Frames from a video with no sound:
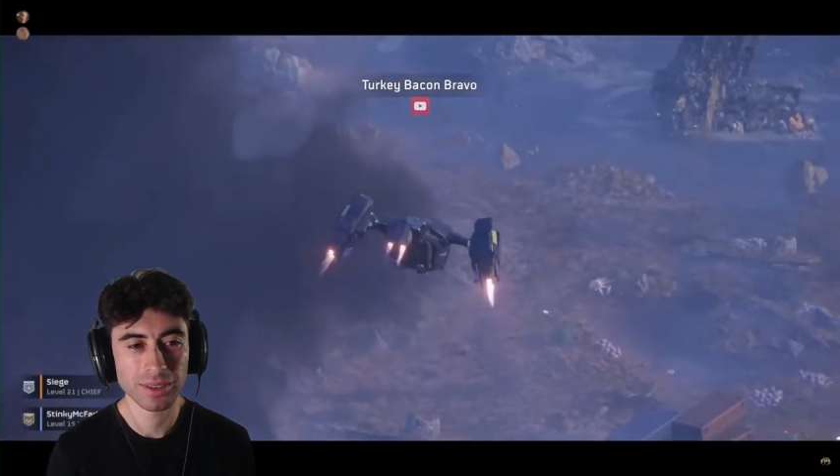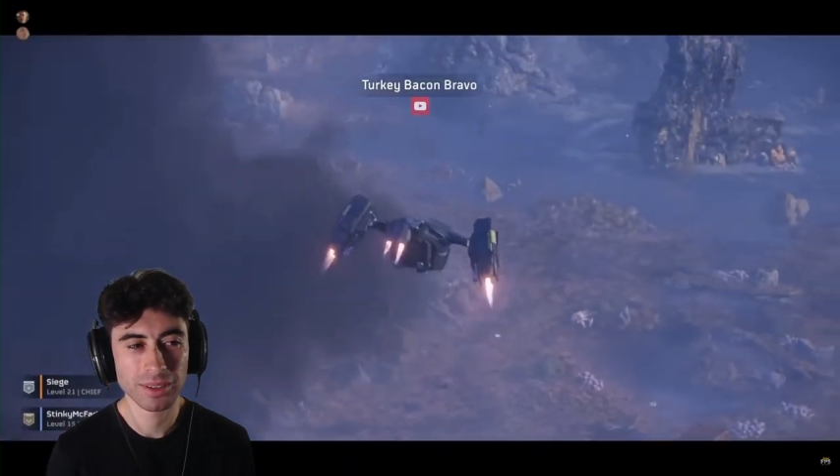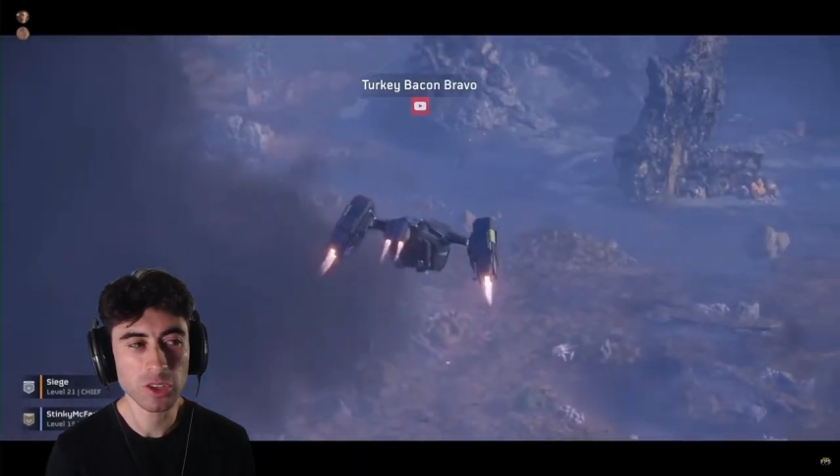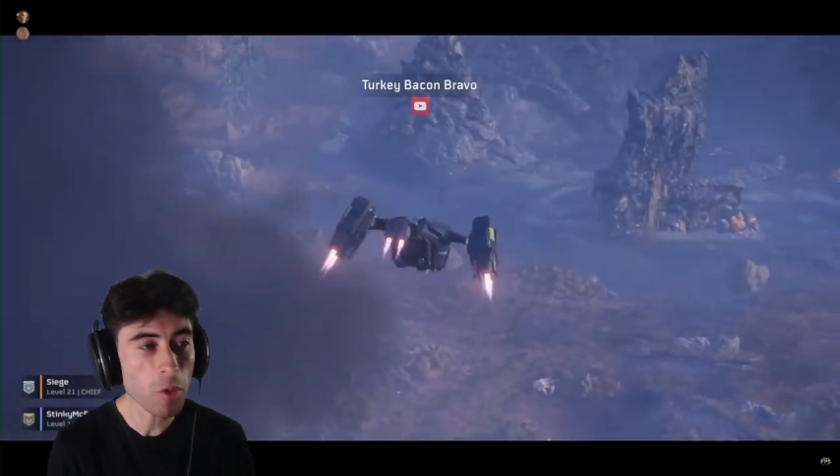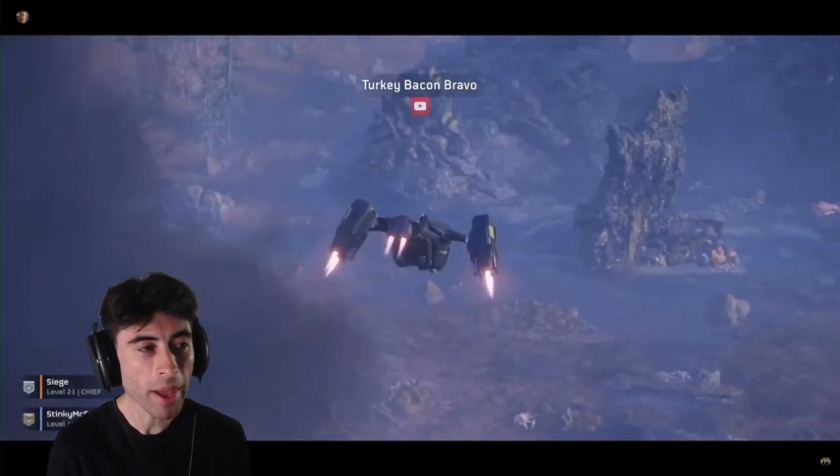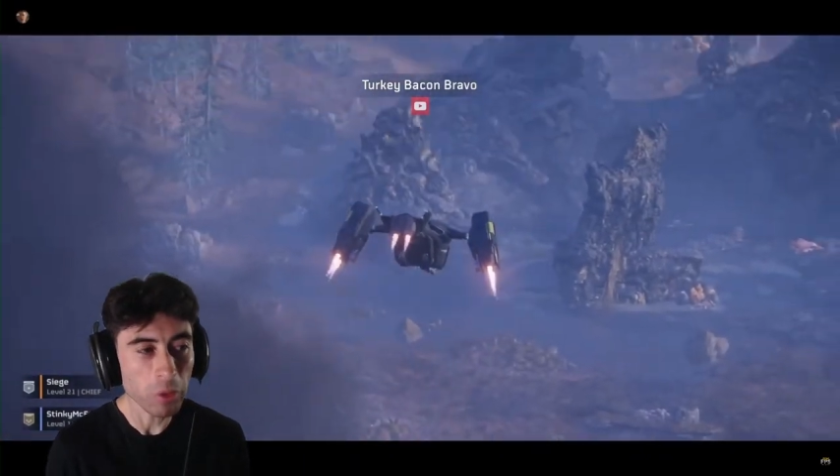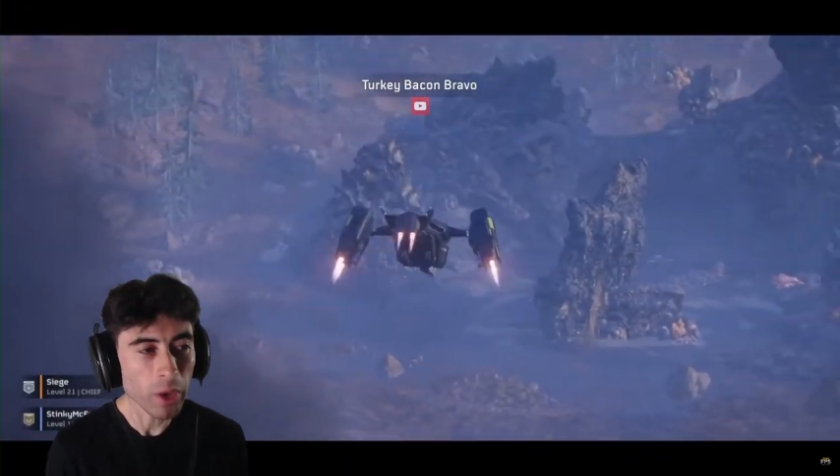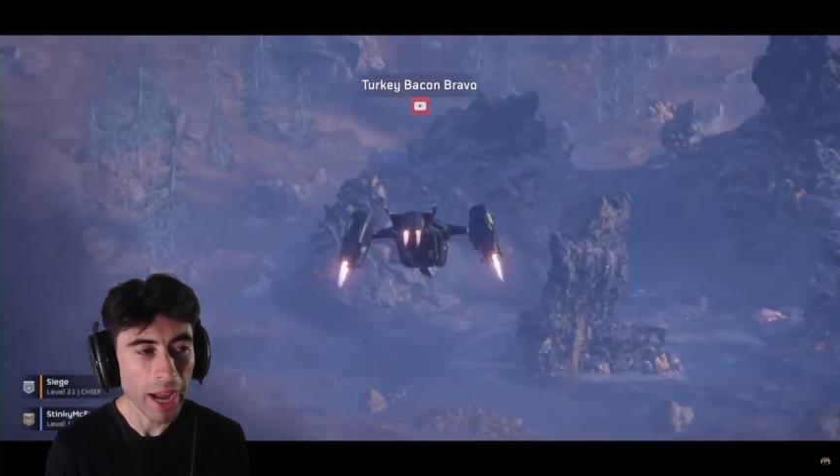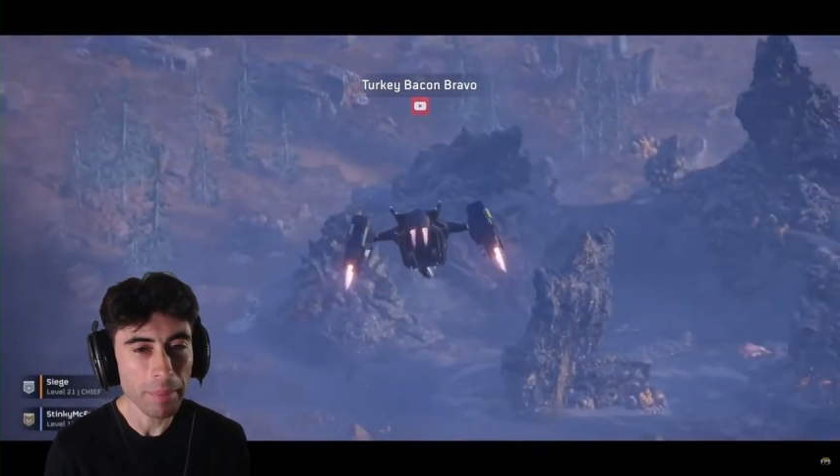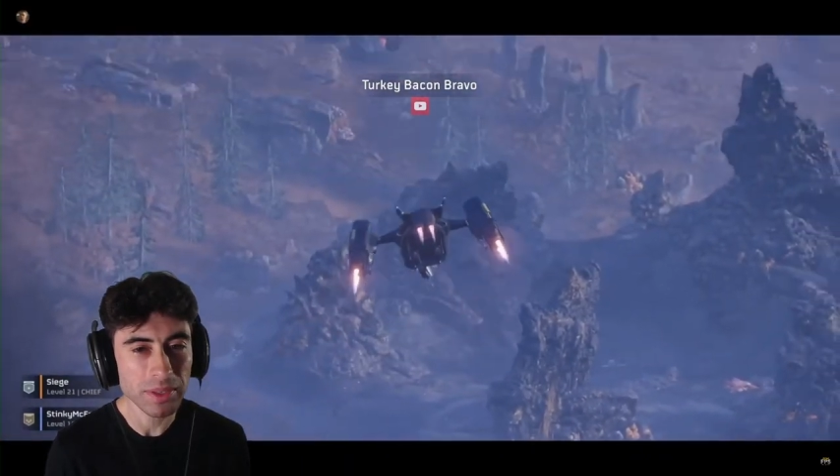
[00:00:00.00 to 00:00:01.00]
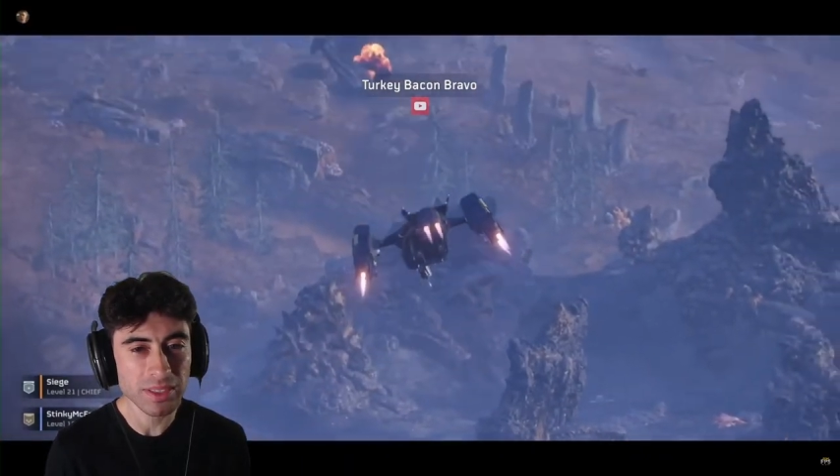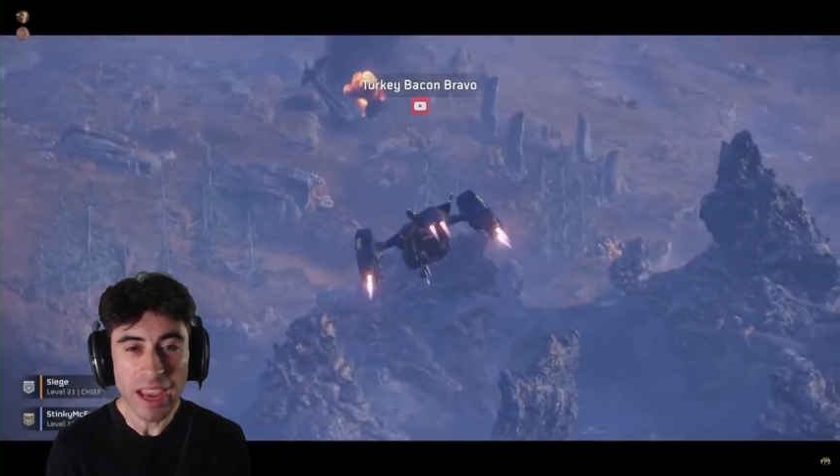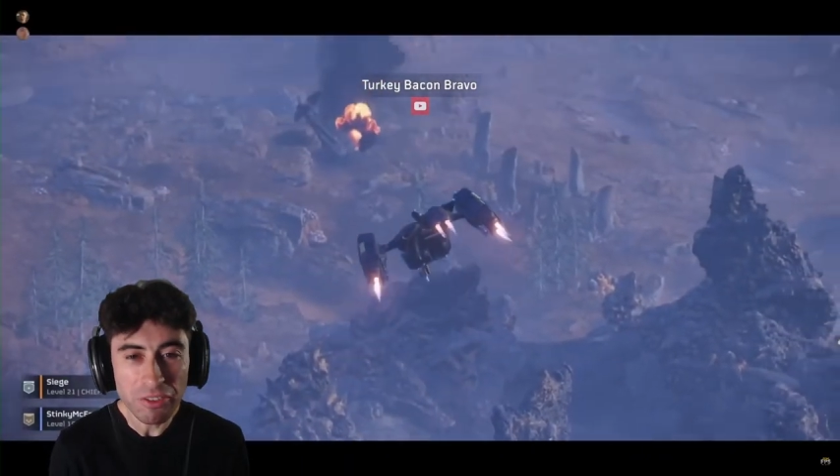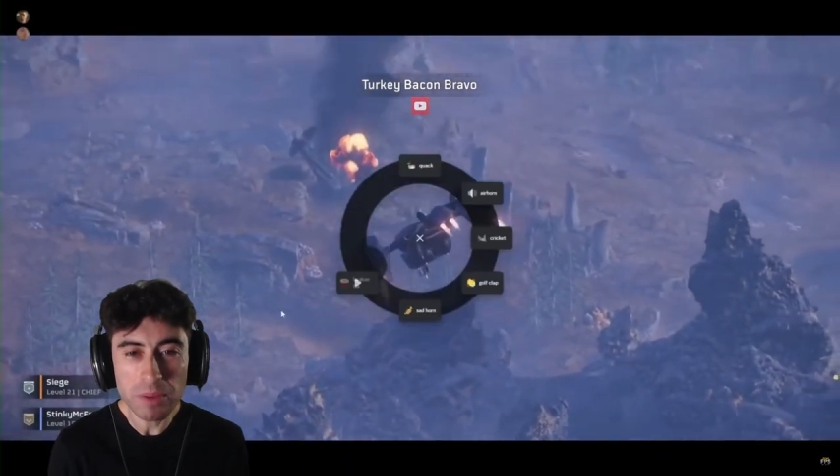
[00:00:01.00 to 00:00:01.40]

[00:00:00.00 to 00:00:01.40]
No matter what happens, every